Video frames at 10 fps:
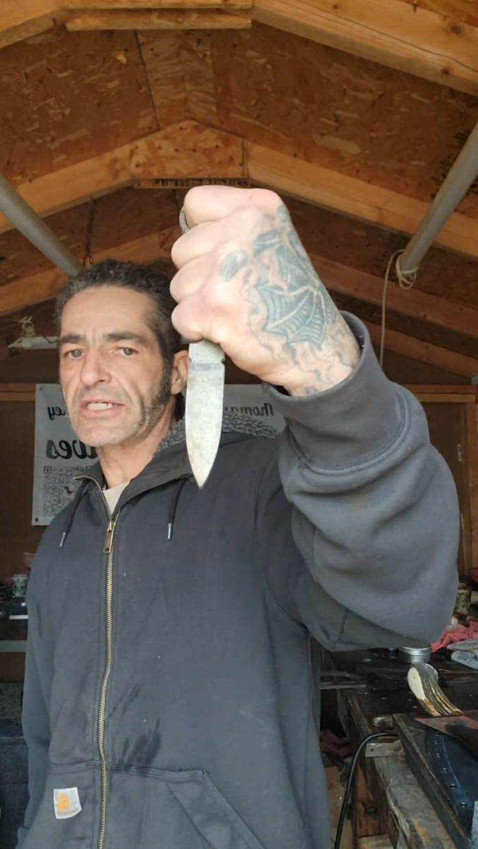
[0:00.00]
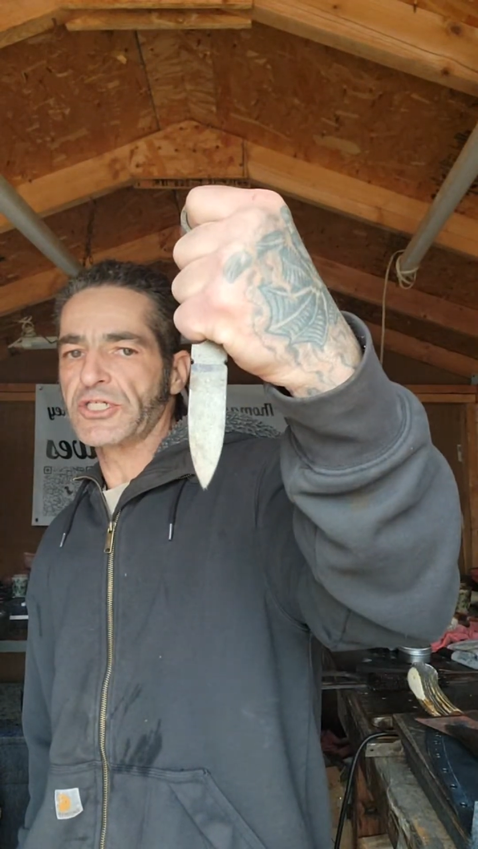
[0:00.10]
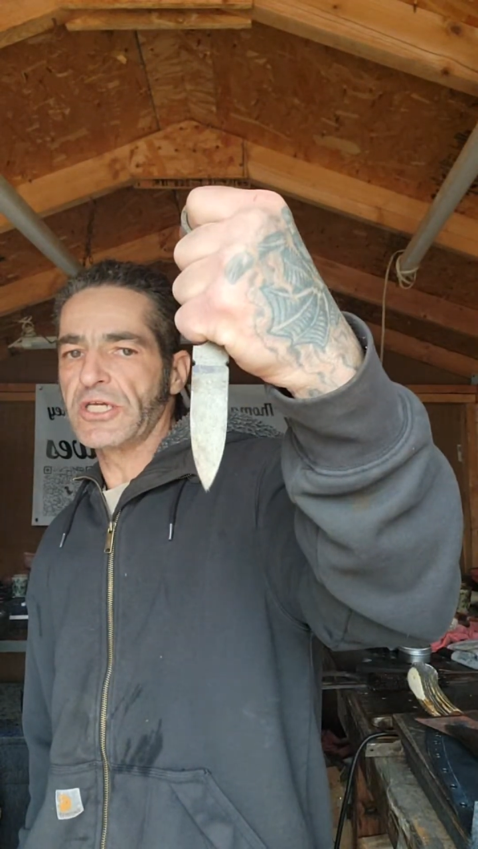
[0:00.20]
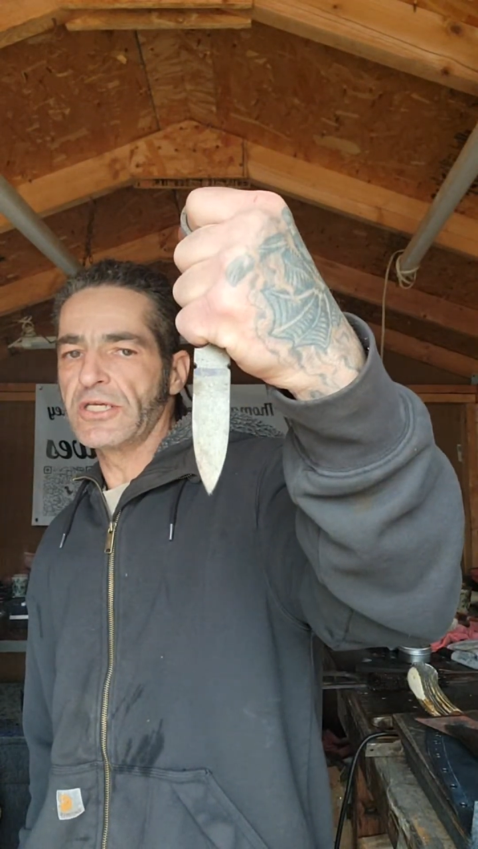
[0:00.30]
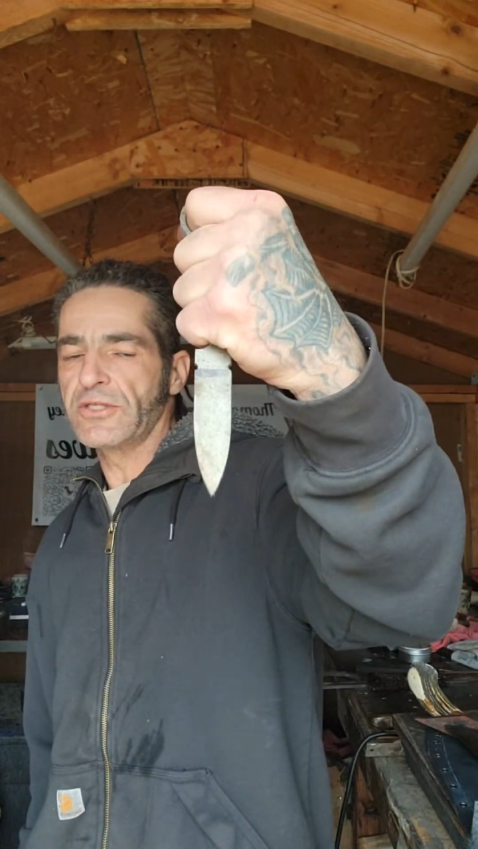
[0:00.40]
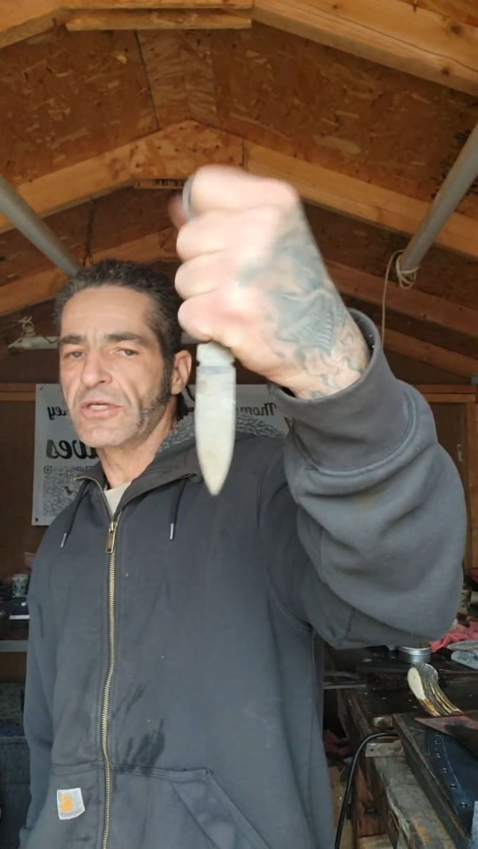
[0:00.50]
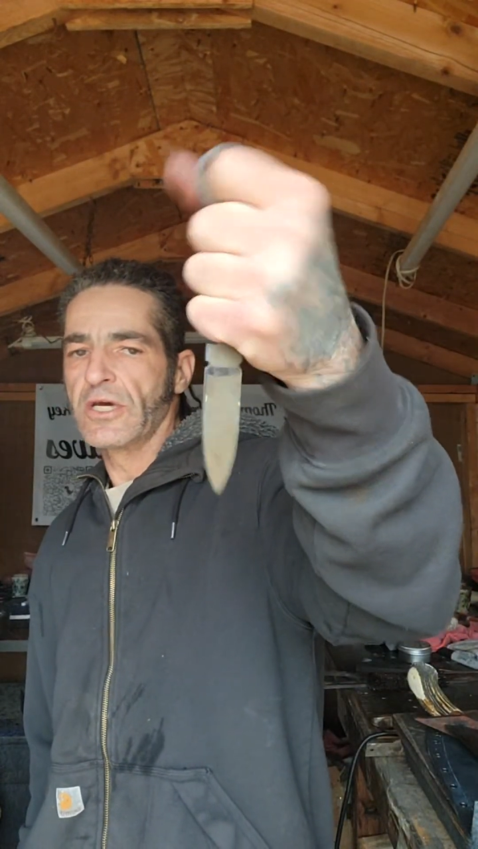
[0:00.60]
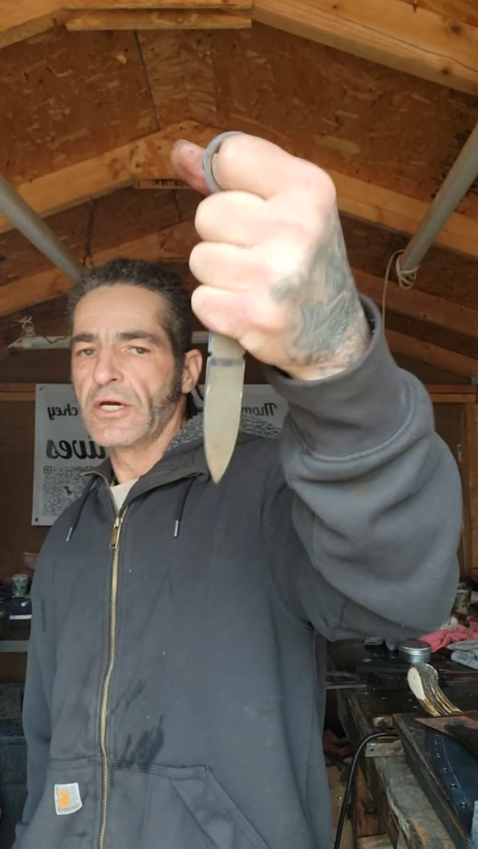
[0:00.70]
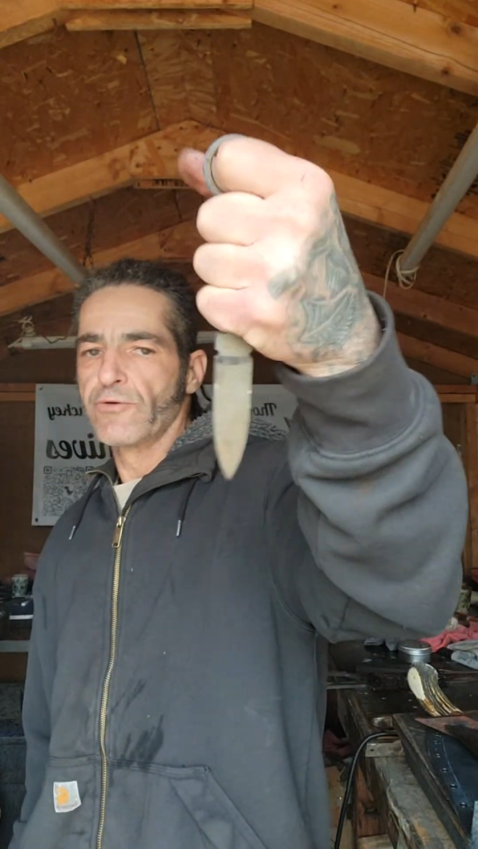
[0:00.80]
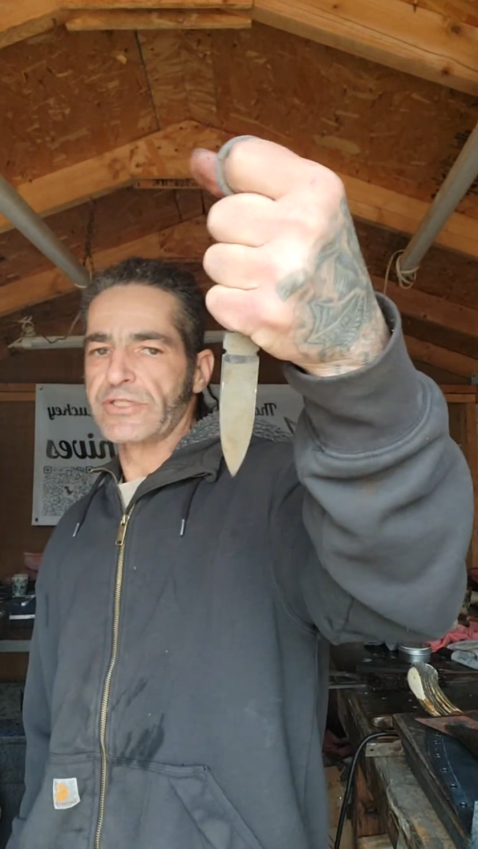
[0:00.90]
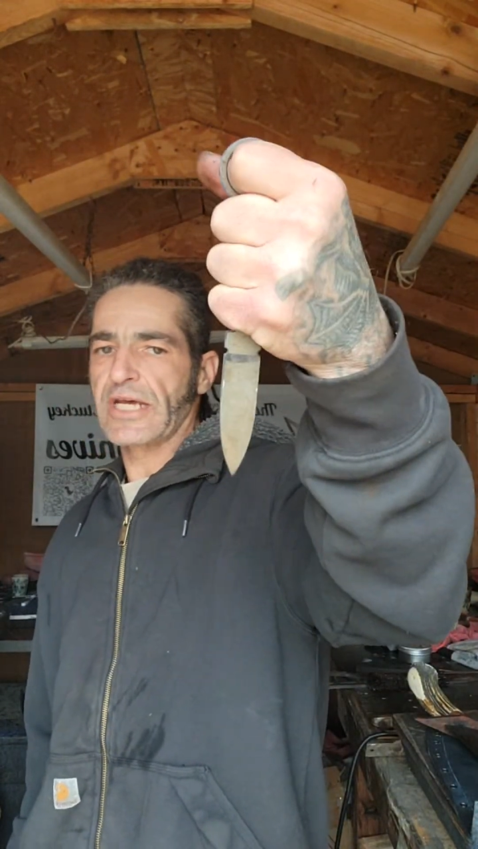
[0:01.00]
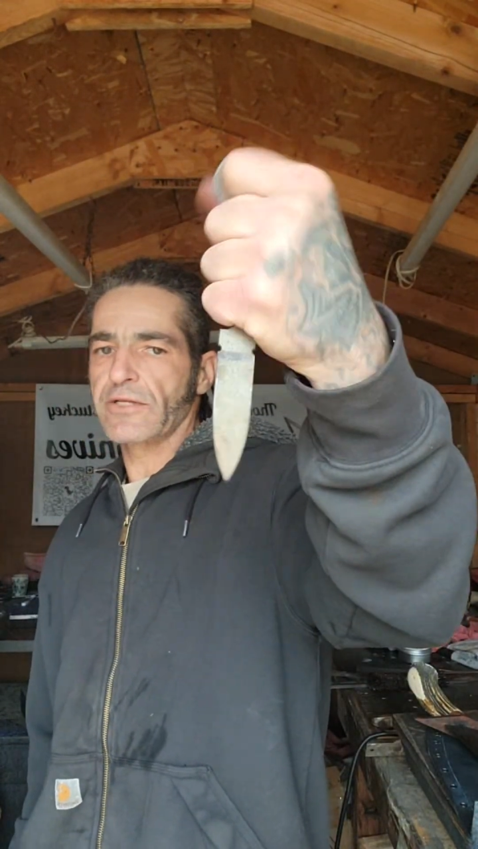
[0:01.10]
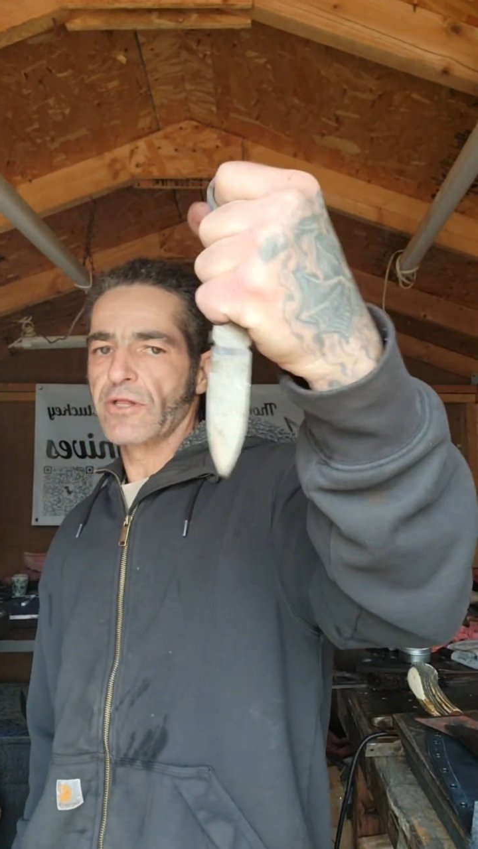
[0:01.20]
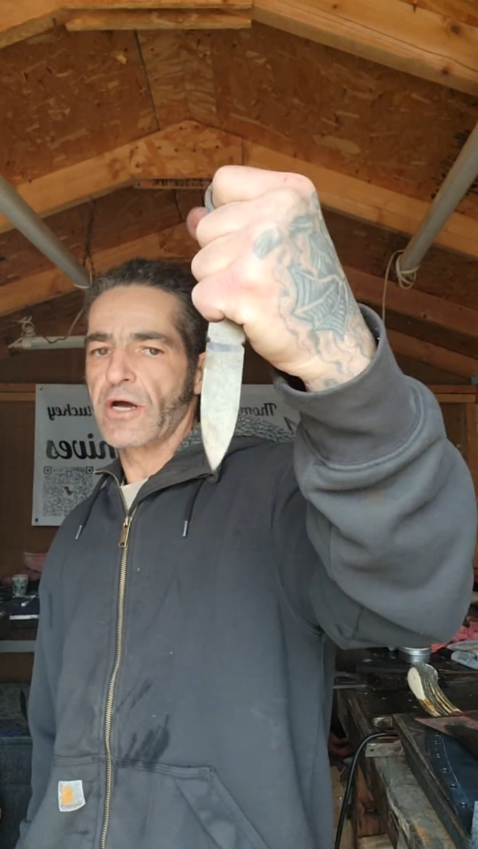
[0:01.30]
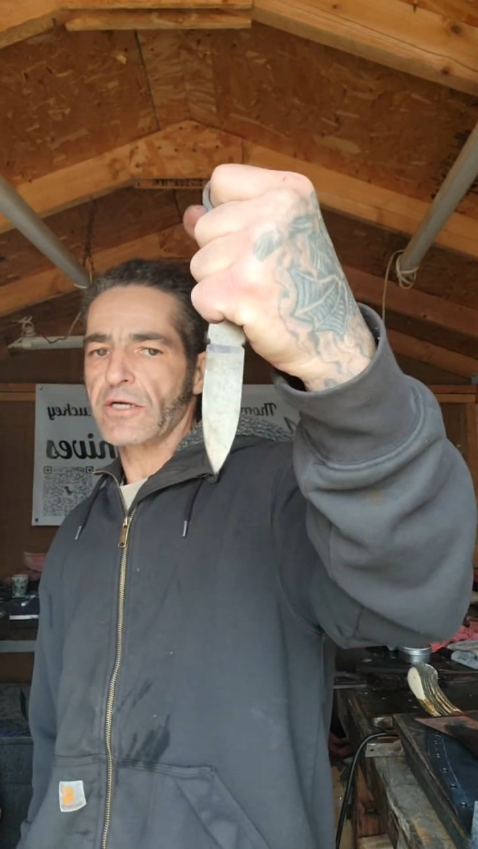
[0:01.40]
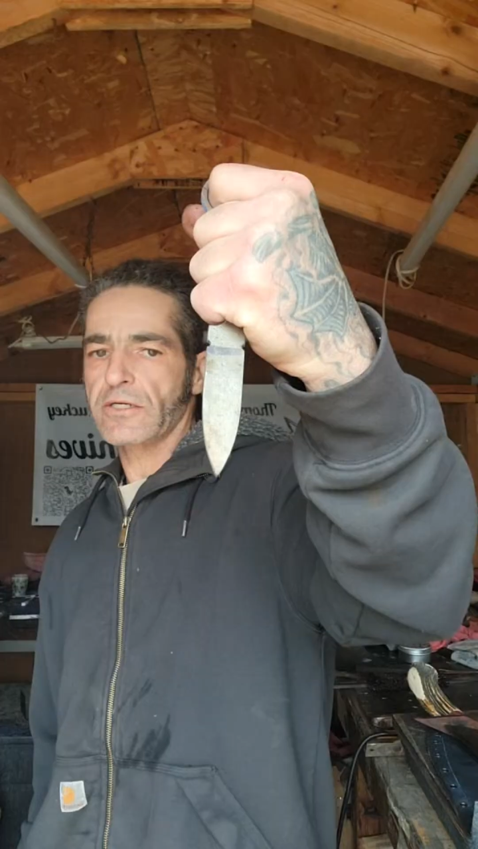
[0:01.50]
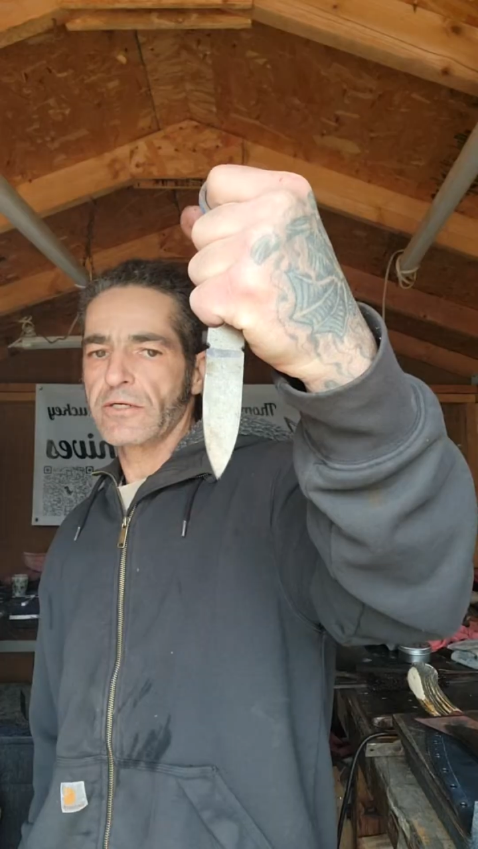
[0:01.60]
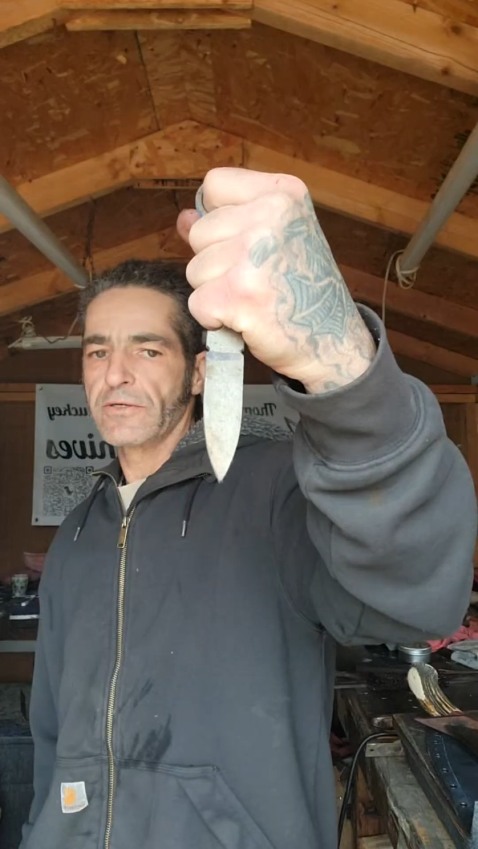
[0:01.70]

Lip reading: sheath with Tech-Lock,